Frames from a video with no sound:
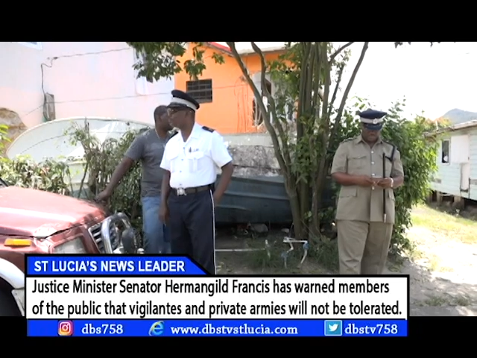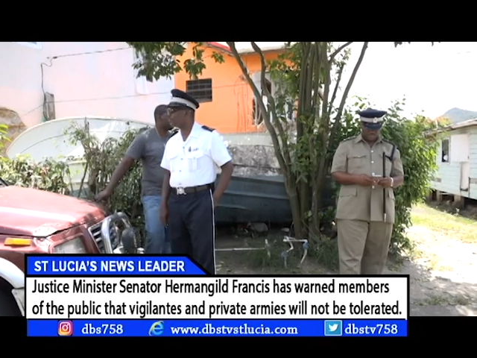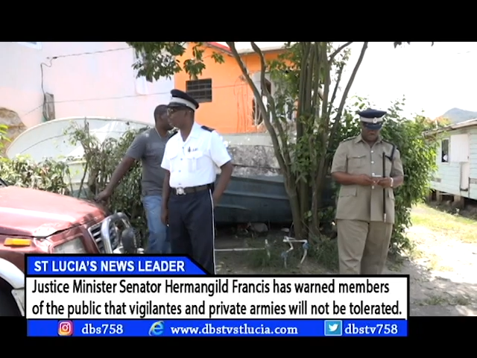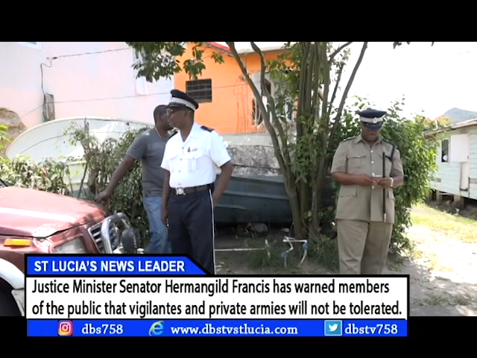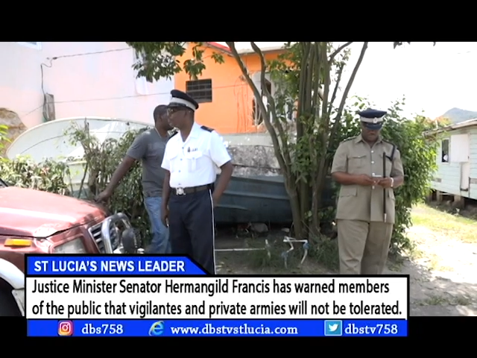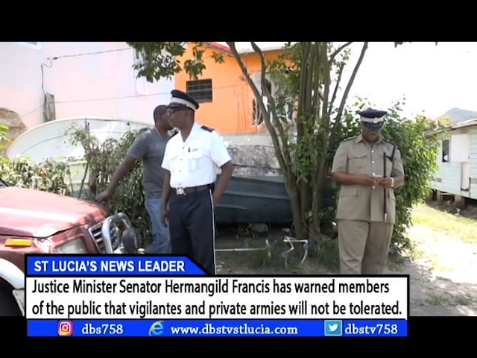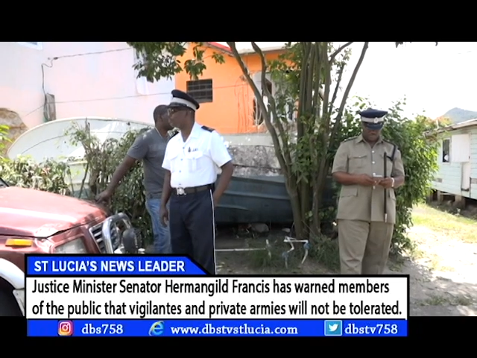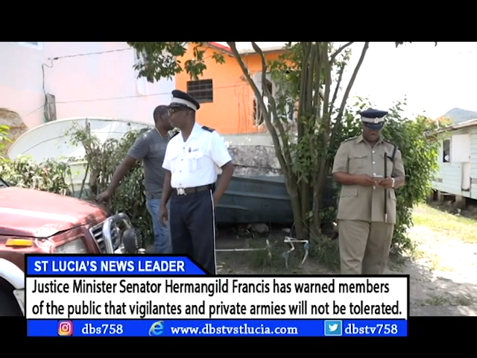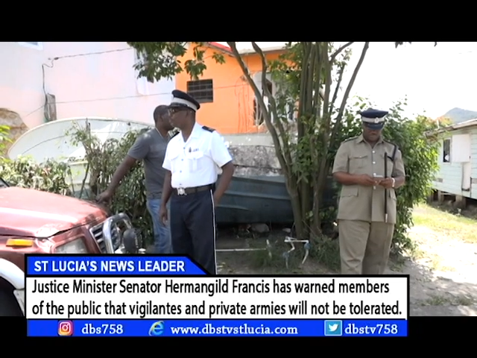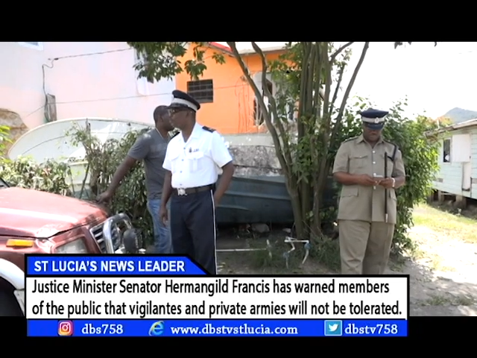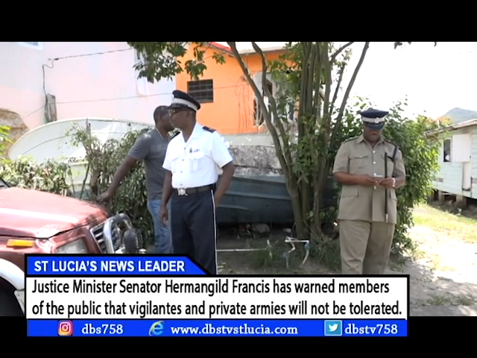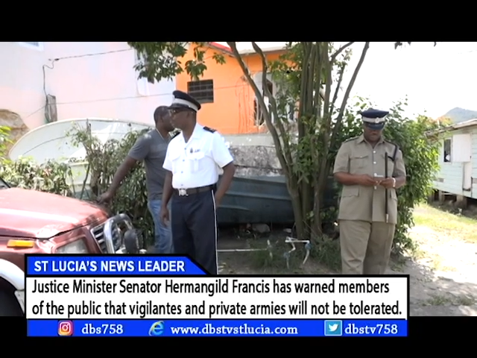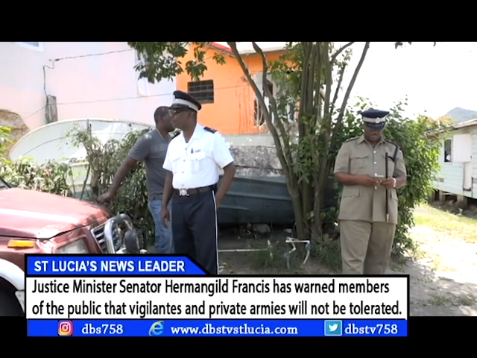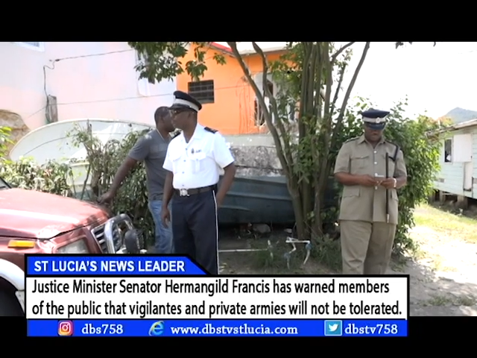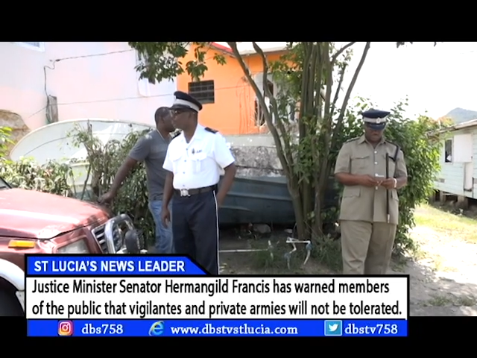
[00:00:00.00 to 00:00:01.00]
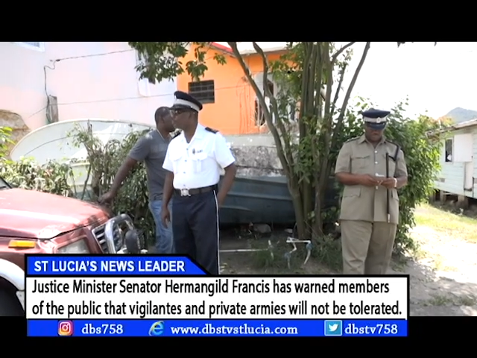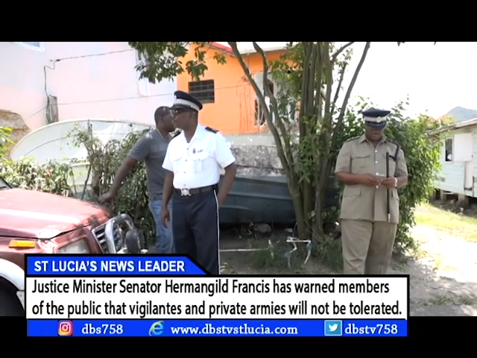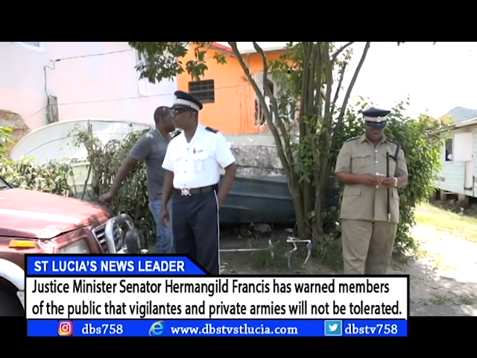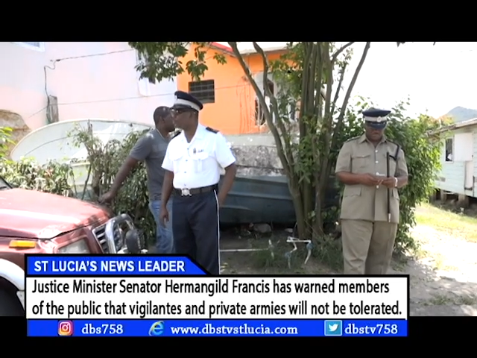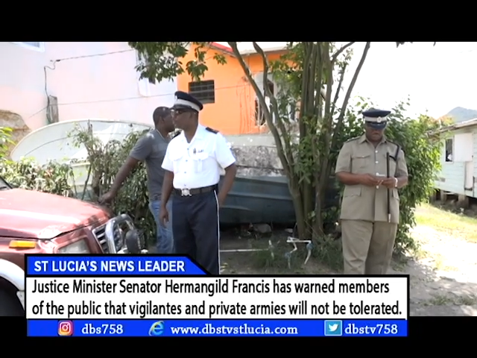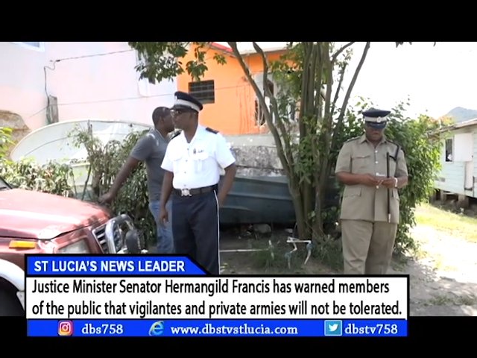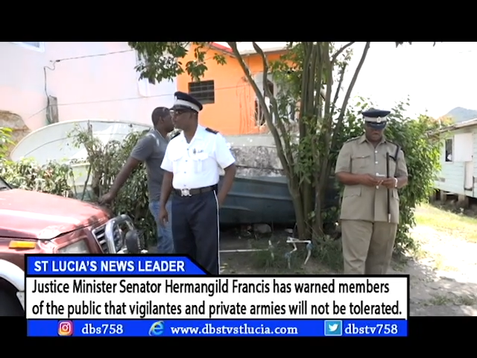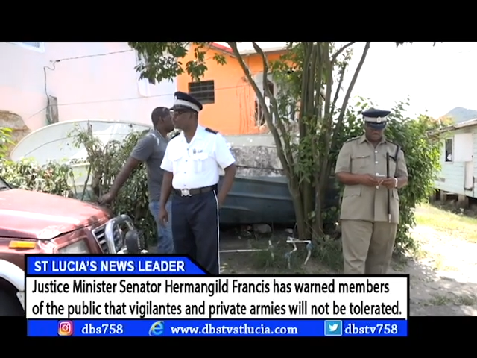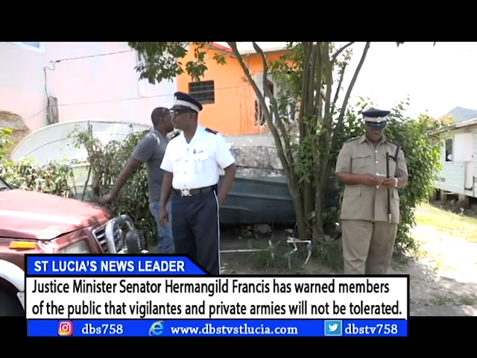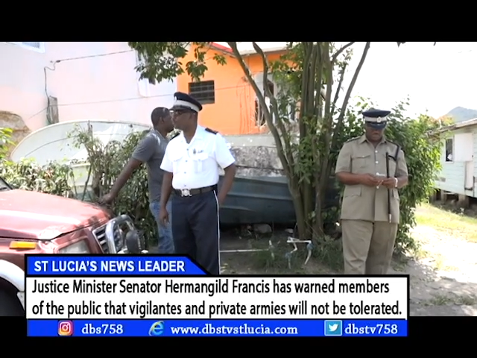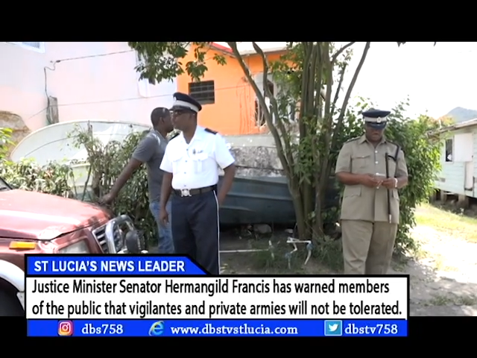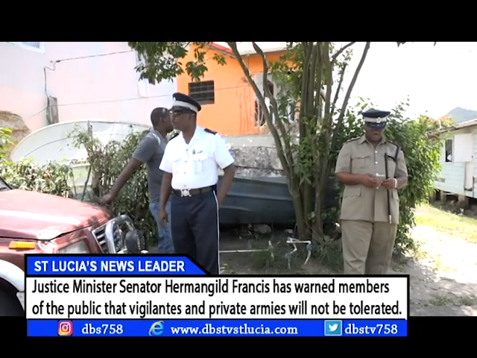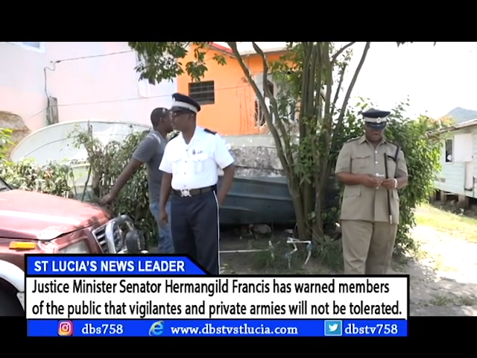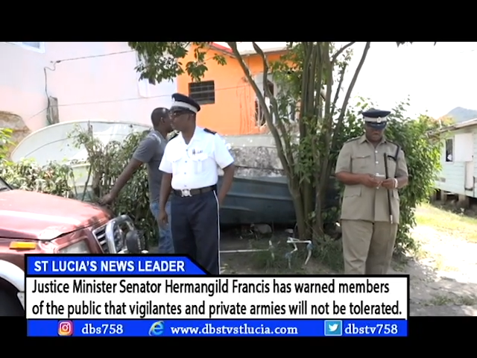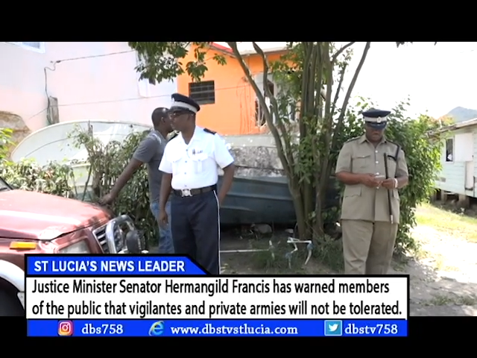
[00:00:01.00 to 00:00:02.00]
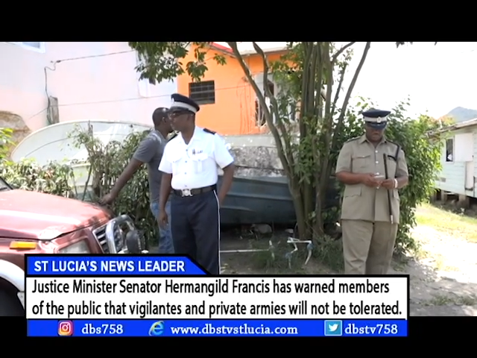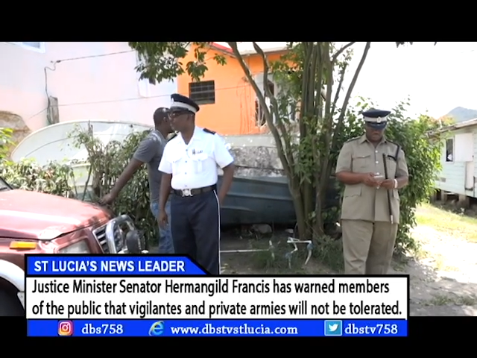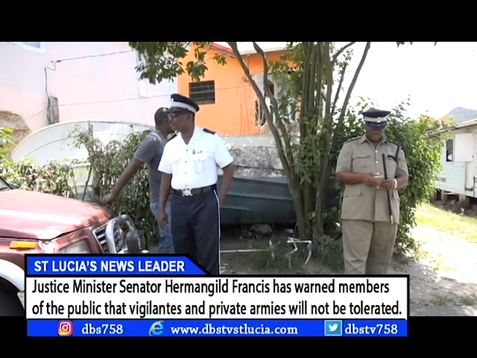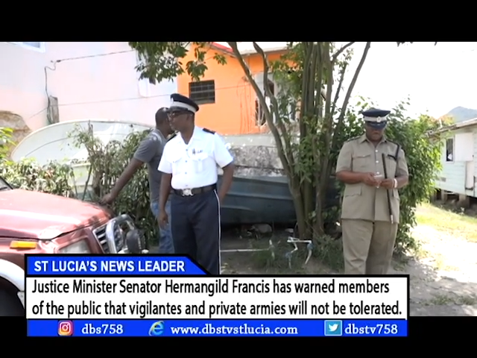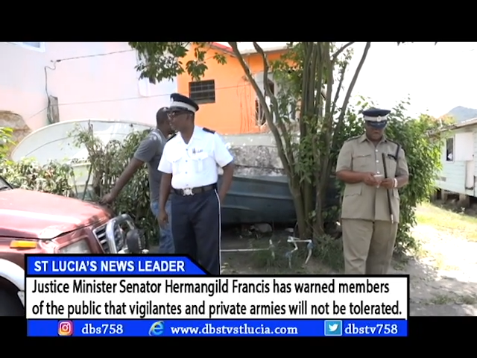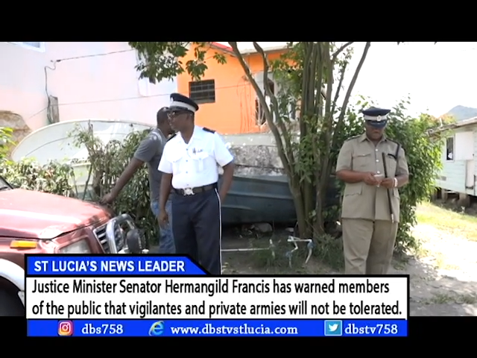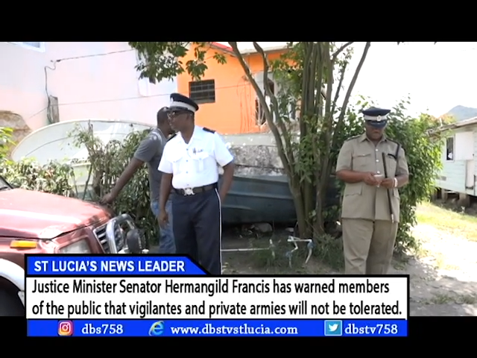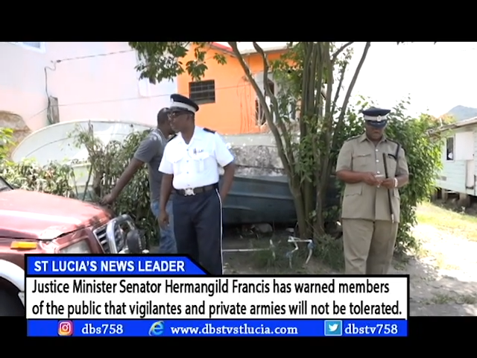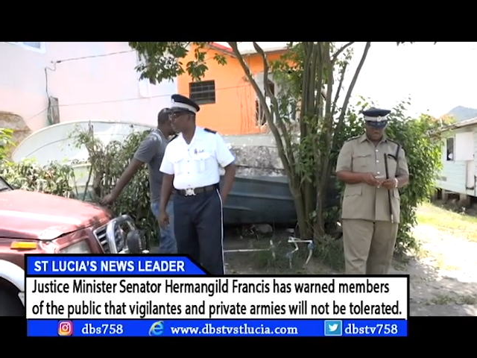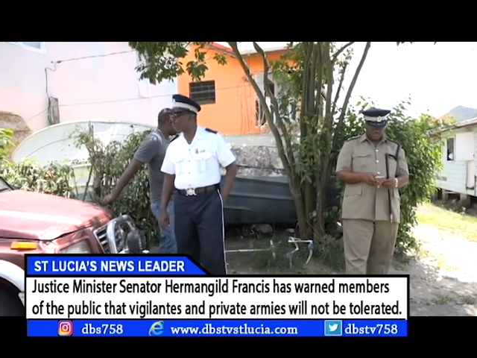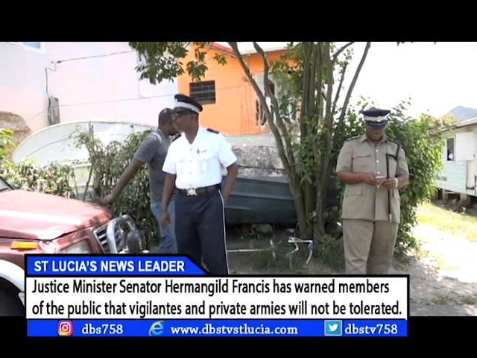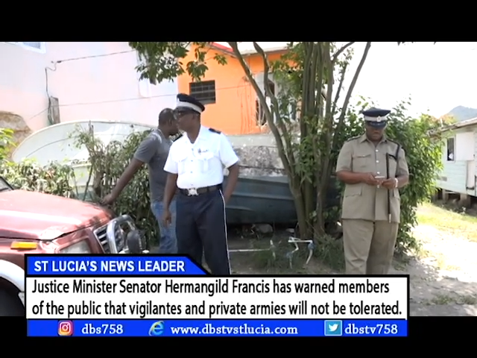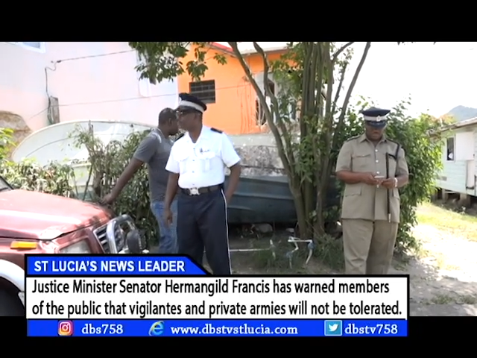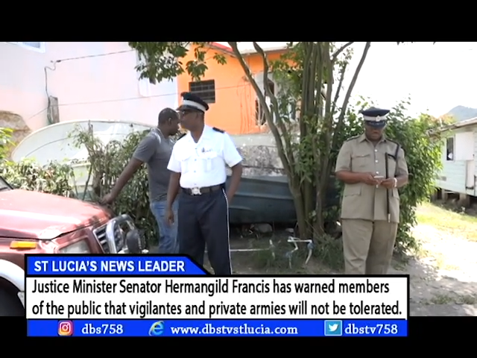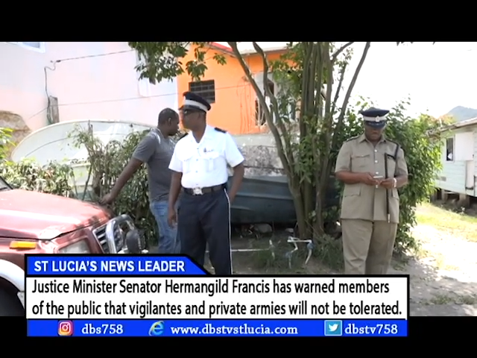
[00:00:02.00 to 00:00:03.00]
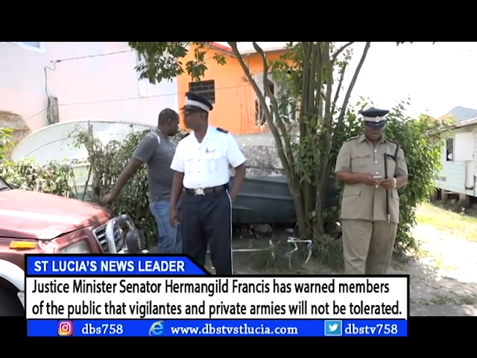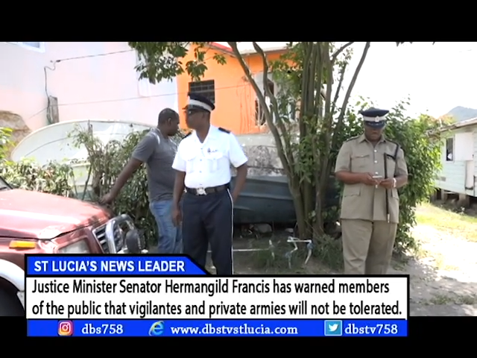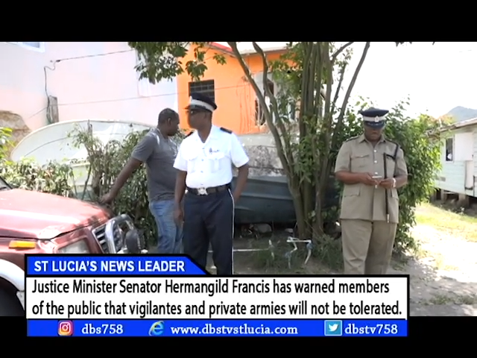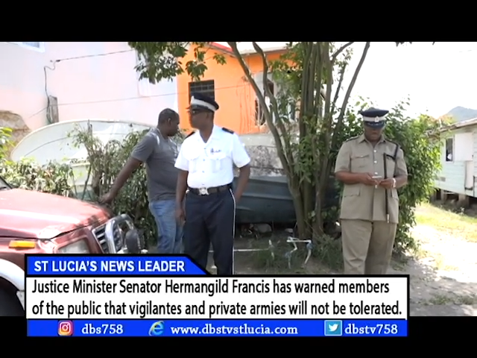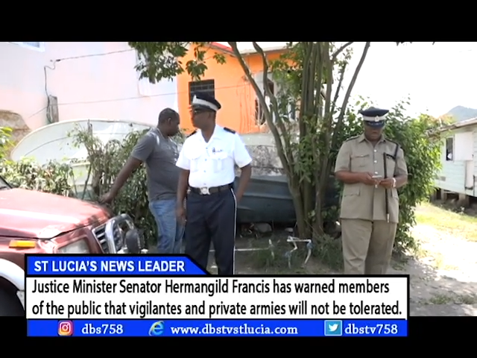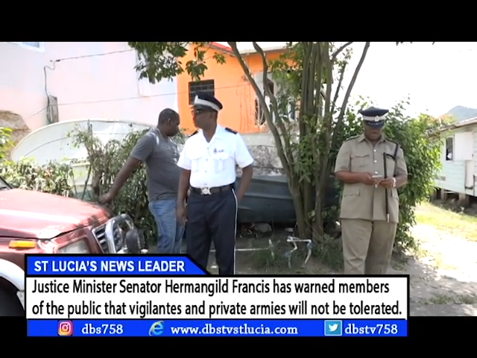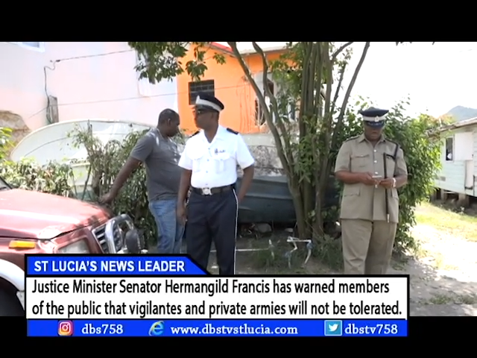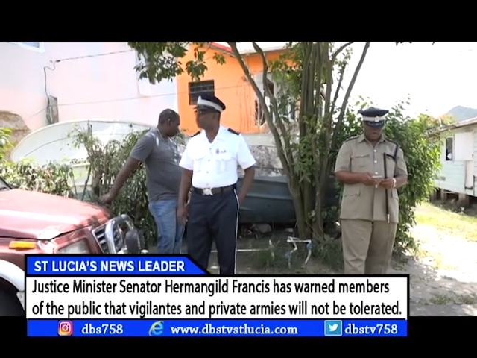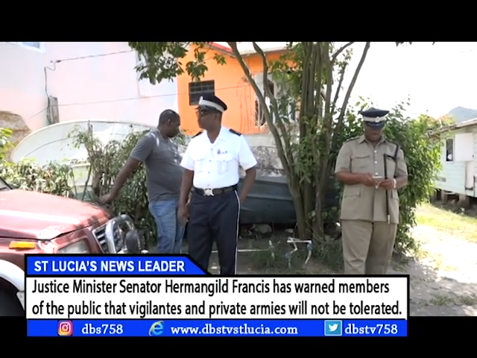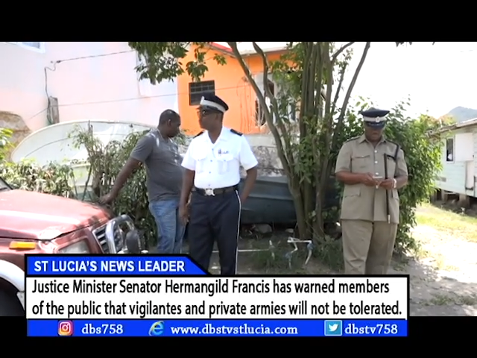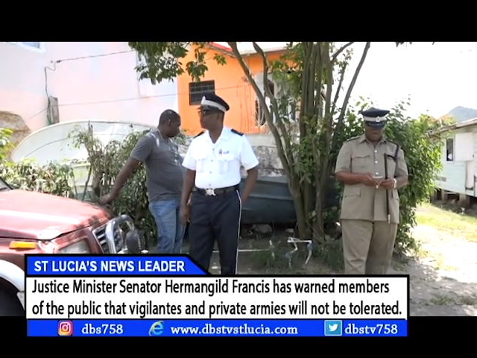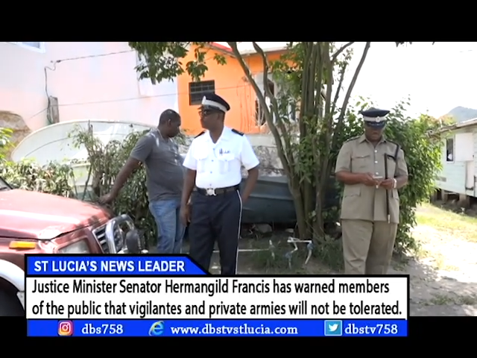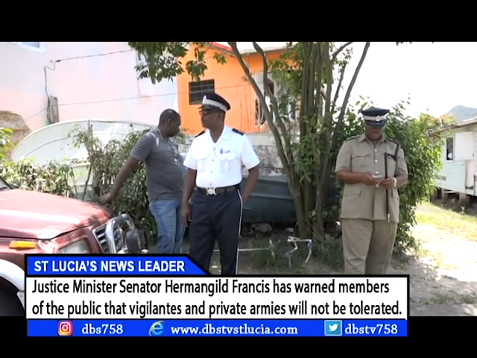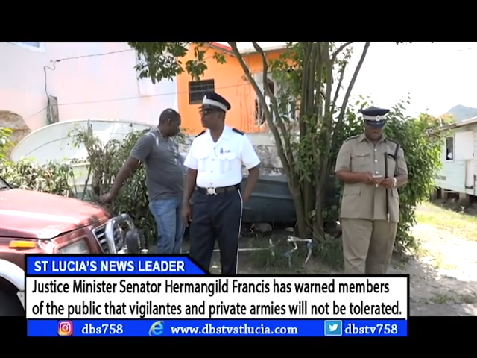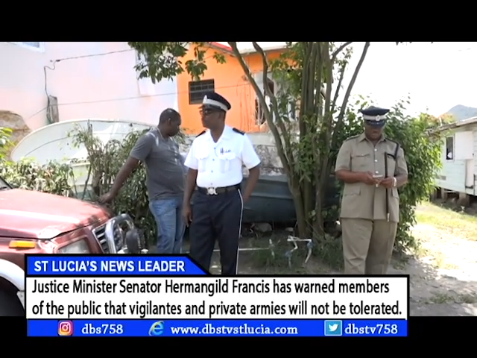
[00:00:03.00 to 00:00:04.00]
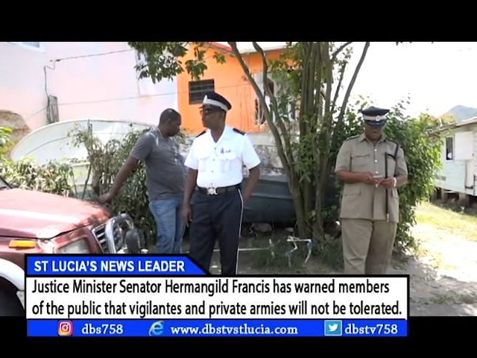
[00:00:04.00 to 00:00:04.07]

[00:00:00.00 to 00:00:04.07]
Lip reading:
[unreadable: no face in view]